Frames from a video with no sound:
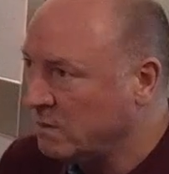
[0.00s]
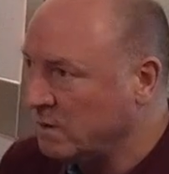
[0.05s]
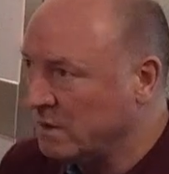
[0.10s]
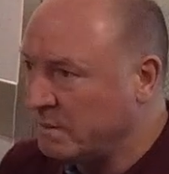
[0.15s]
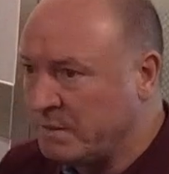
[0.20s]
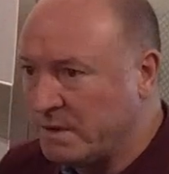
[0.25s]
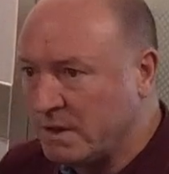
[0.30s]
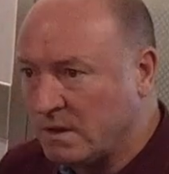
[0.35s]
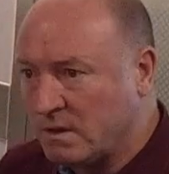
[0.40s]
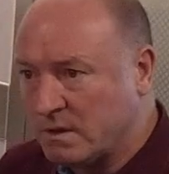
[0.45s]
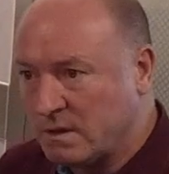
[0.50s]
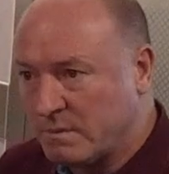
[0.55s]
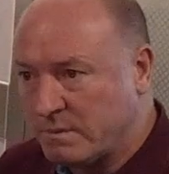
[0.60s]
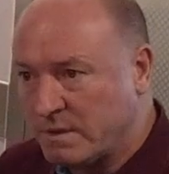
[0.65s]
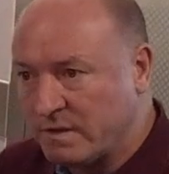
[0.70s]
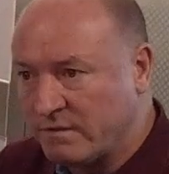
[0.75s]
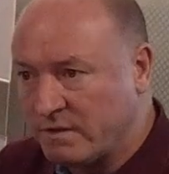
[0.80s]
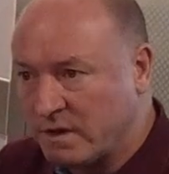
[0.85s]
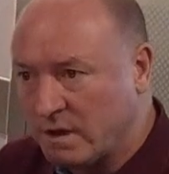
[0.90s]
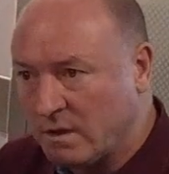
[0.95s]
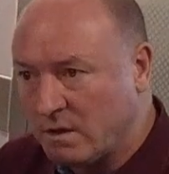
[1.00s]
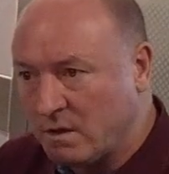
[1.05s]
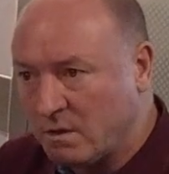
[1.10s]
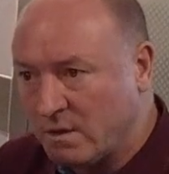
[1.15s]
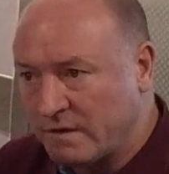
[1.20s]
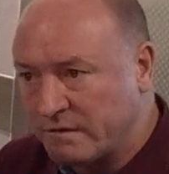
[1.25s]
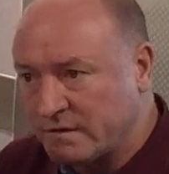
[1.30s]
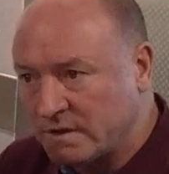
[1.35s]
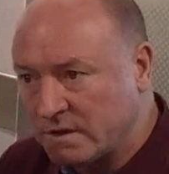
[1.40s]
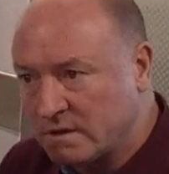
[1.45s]
we'd be on a bit of a
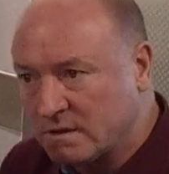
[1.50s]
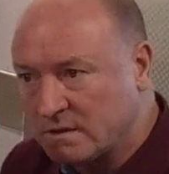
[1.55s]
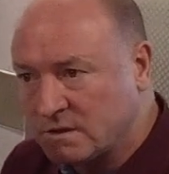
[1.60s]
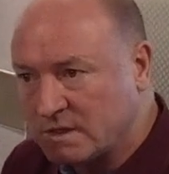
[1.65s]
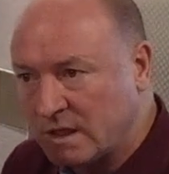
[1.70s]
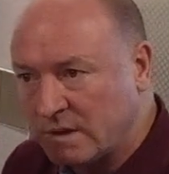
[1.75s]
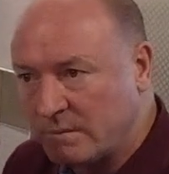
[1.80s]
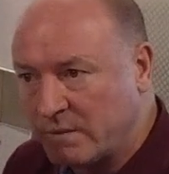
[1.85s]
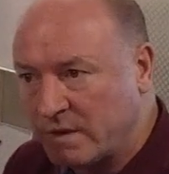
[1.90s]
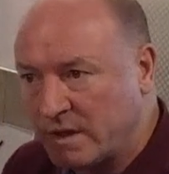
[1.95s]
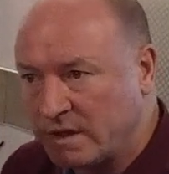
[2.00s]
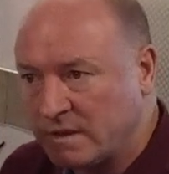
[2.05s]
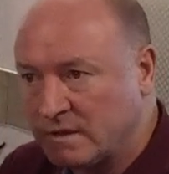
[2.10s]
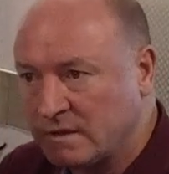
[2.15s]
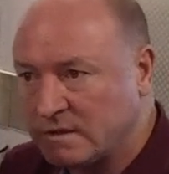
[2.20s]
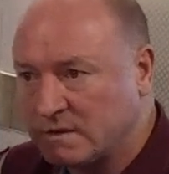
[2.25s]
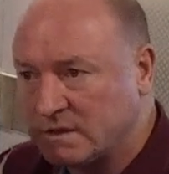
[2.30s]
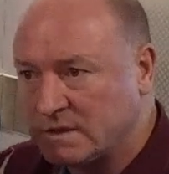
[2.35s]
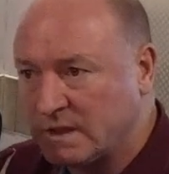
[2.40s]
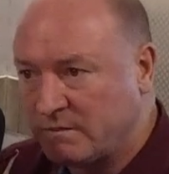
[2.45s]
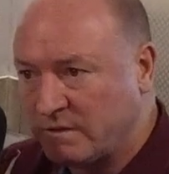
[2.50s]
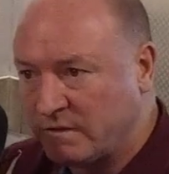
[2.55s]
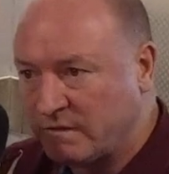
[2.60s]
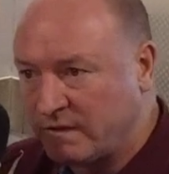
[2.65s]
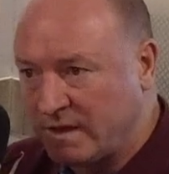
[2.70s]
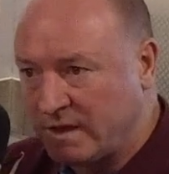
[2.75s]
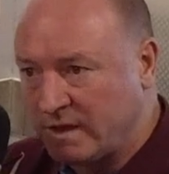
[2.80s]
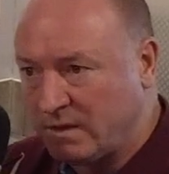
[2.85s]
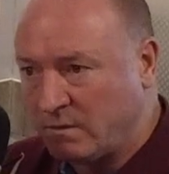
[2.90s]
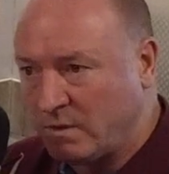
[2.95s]
low after celebrating a semi
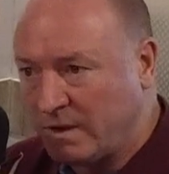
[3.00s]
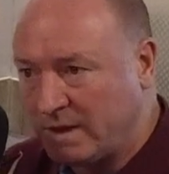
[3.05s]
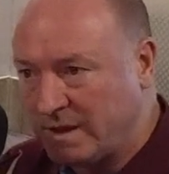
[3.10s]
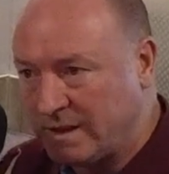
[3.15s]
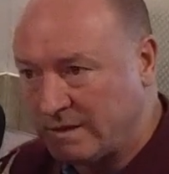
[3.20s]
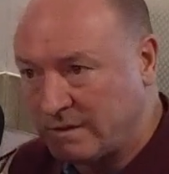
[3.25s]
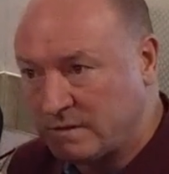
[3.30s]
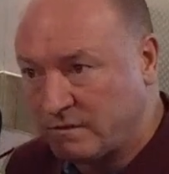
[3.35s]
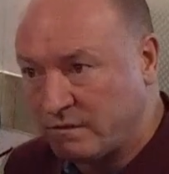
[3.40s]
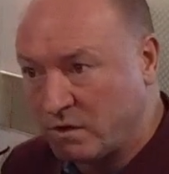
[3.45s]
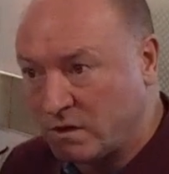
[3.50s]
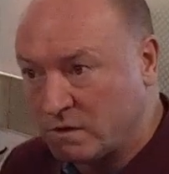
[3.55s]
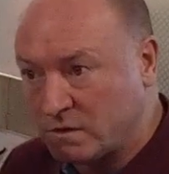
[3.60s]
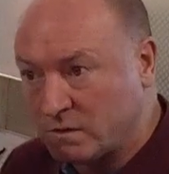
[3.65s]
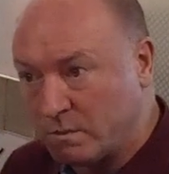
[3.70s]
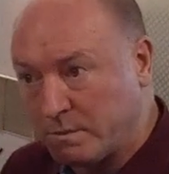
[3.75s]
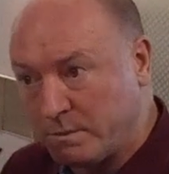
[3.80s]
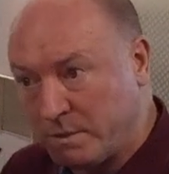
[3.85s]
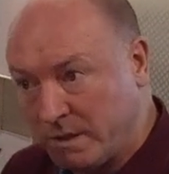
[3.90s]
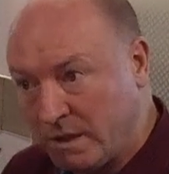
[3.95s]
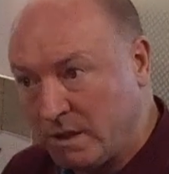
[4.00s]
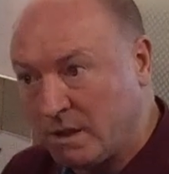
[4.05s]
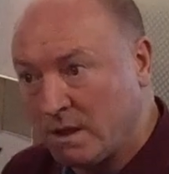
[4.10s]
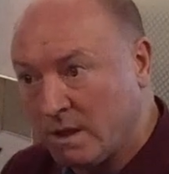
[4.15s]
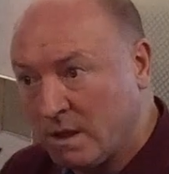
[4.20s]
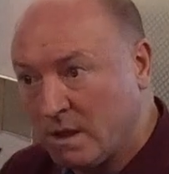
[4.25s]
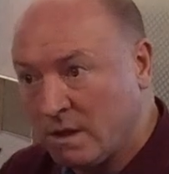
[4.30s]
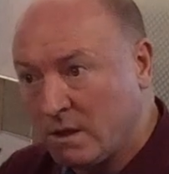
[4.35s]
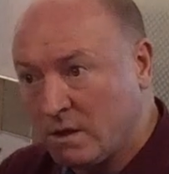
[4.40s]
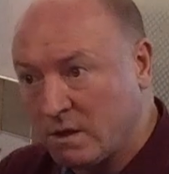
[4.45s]
final win, and Forest would be
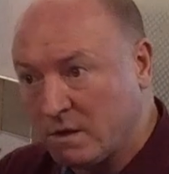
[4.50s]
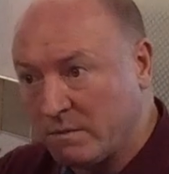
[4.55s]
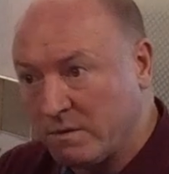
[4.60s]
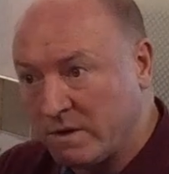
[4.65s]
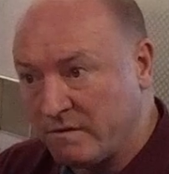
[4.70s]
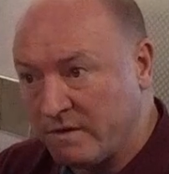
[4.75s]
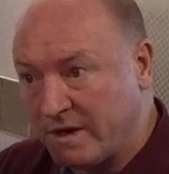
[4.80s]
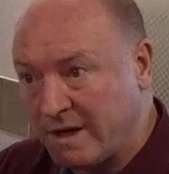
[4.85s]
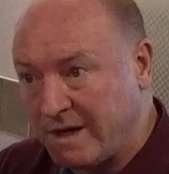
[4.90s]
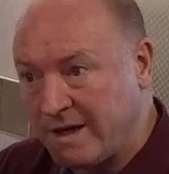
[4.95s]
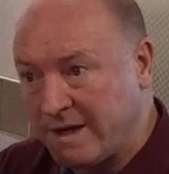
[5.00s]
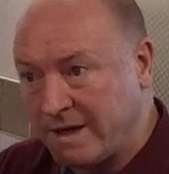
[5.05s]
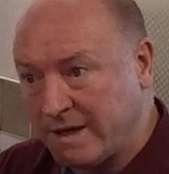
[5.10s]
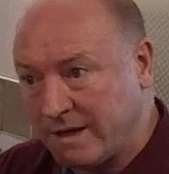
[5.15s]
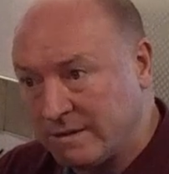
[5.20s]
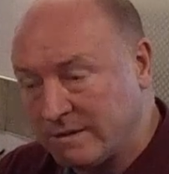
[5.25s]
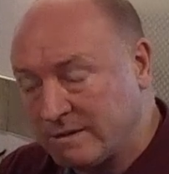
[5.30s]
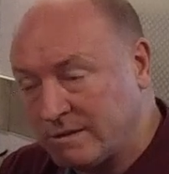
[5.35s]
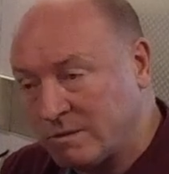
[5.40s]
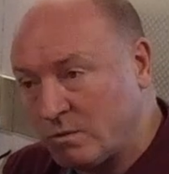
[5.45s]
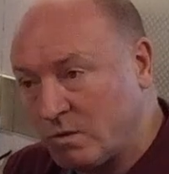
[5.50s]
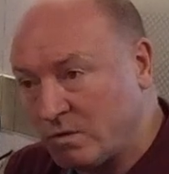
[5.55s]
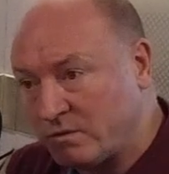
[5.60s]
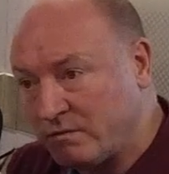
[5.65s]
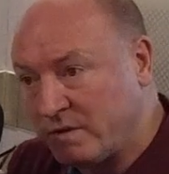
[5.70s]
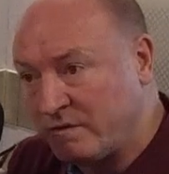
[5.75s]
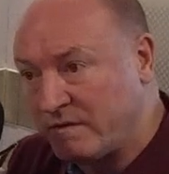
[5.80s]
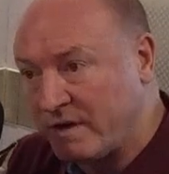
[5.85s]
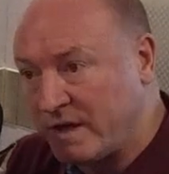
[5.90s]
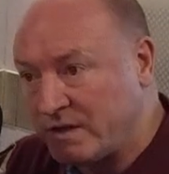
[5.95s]
on a bit of a high and
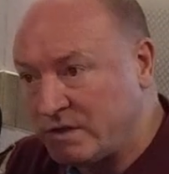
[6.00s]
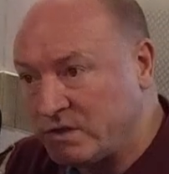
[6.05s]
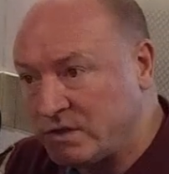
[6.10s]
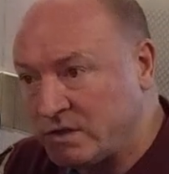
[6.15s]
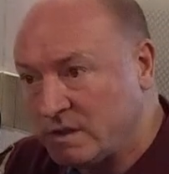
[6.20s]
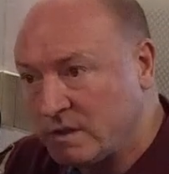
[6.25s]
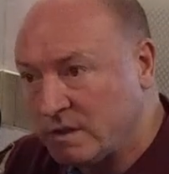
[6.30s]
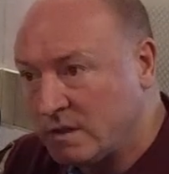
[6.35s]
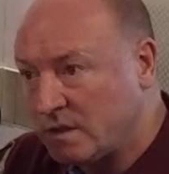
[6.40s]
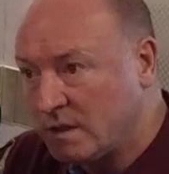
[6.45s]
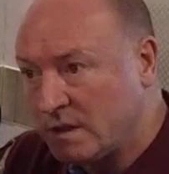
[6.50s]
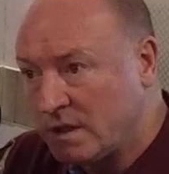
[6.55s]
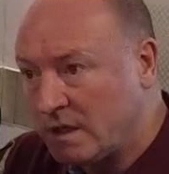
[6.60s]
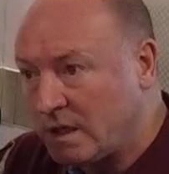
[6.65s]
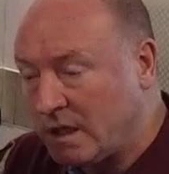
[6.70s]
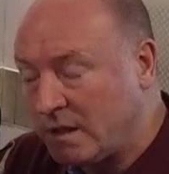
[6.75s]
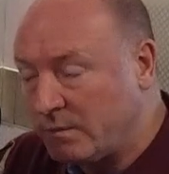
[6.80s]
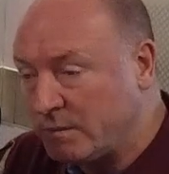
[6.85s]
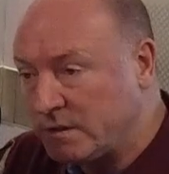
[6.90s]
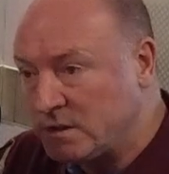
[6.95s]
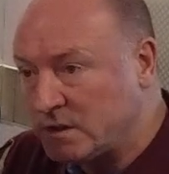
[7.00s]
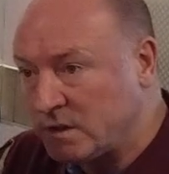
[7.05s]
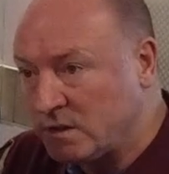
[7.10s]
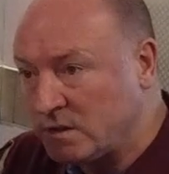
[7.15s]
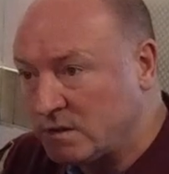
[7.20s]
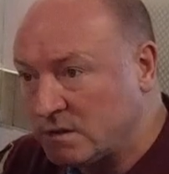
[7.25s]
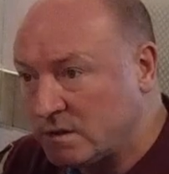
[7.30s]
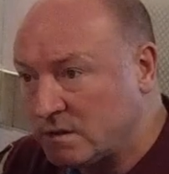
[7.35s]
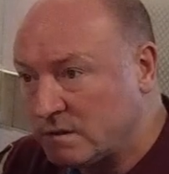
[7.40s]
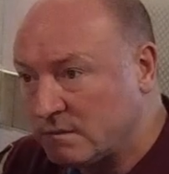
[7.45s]
want revenge. And we
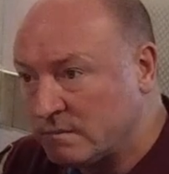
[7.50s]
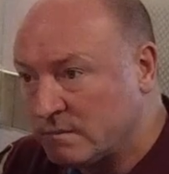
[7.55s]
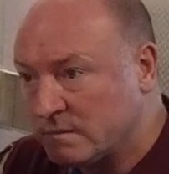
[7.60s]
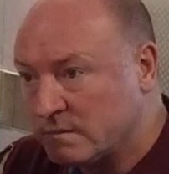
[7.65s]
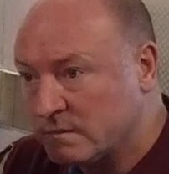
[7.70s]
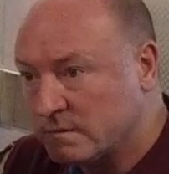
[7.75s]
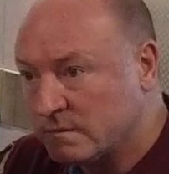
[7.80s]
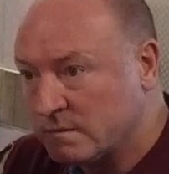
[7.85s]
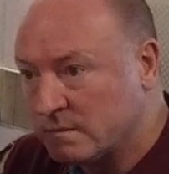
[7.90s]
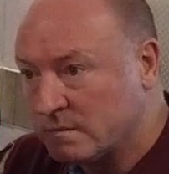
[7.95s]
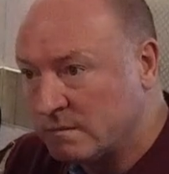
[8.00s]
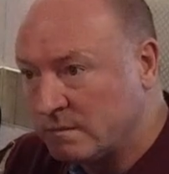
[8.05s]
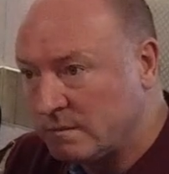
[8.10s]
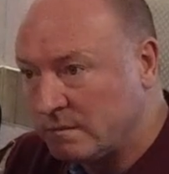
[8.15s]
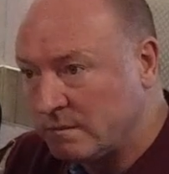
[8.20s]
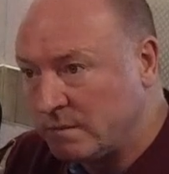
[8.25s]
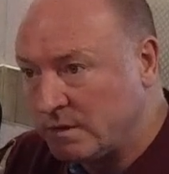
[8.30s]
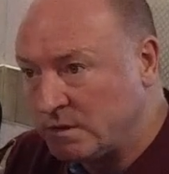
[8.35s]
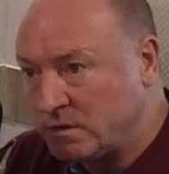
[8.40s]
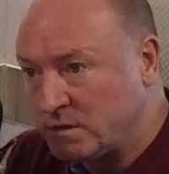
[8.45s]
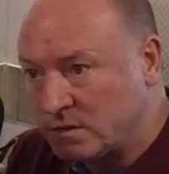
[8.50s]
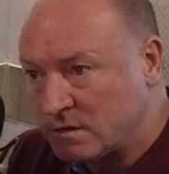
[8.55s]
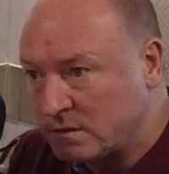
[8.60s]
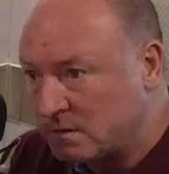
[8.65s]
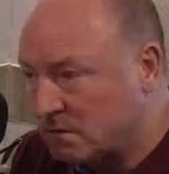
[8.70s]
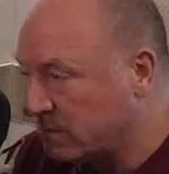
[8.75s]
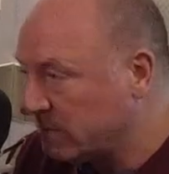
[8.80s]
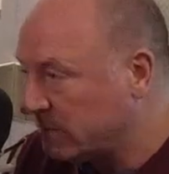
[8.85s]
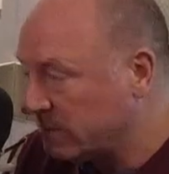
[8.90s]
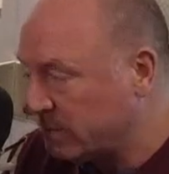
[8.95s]
slaughtered them. We just
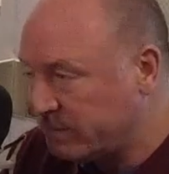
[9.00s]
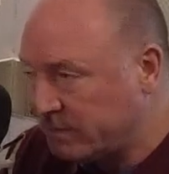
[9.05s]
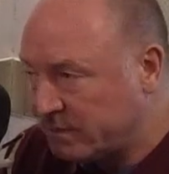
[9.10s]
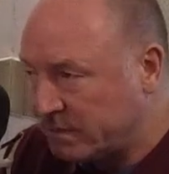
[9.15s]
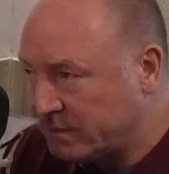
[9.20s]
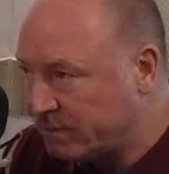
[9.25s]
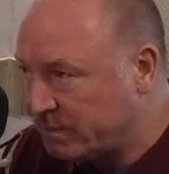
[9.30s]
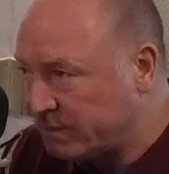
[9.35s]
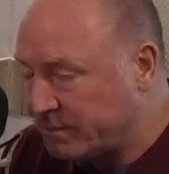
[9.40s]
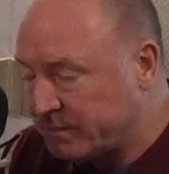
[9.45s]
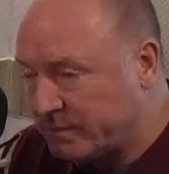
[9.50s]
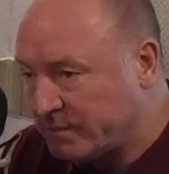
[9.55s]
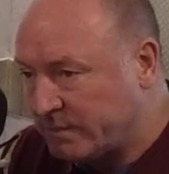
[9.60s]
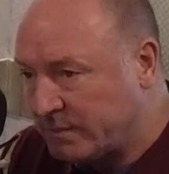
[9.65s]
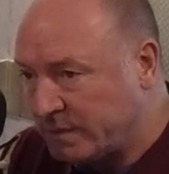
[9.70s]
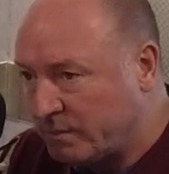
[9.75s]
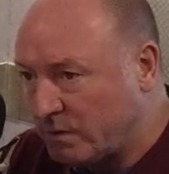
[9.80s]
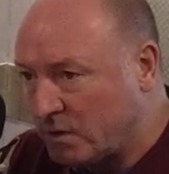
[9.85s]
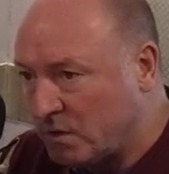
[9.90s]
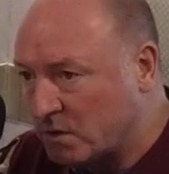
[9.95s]
we